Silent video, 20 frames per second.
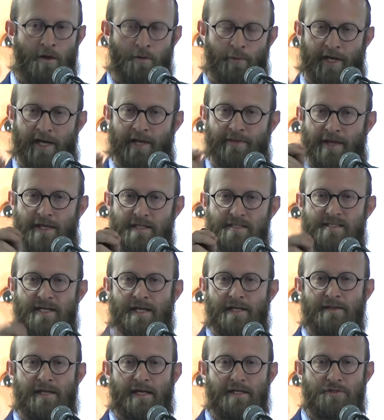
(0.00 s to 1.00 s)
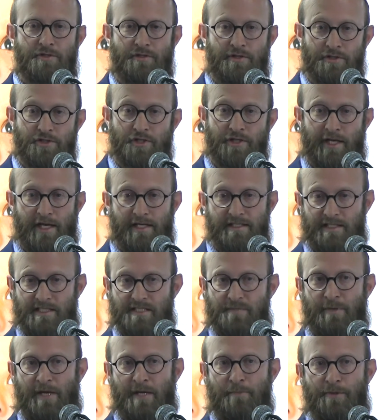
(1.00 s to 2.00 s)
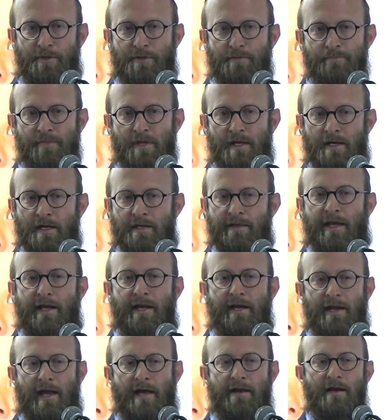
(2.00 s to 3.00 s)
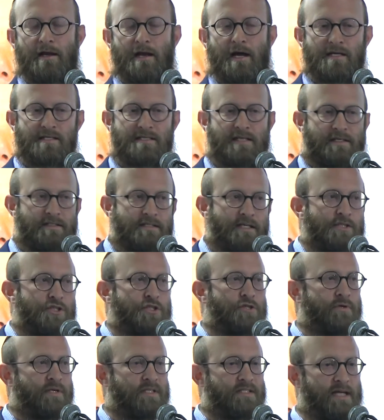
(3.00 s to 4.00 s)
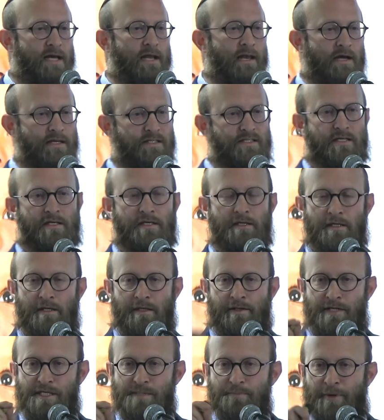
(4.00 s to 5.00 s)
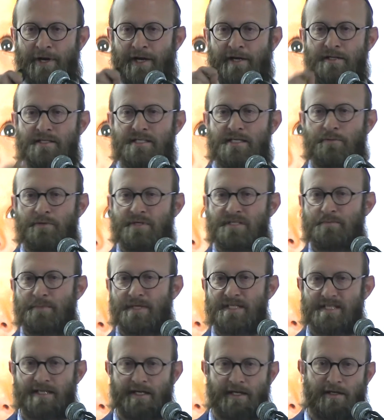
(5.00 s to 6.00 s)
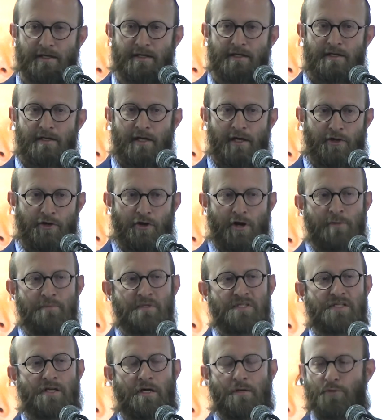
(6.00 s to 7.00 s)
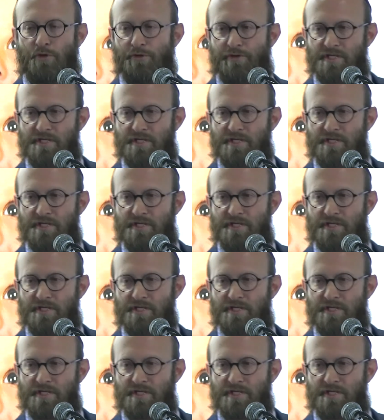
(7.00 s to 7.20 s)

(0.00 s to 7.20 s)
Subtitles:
We can then send that to the genetics people, and they can analyze that tissue and tell us this pregnancy was missing a chromosome, or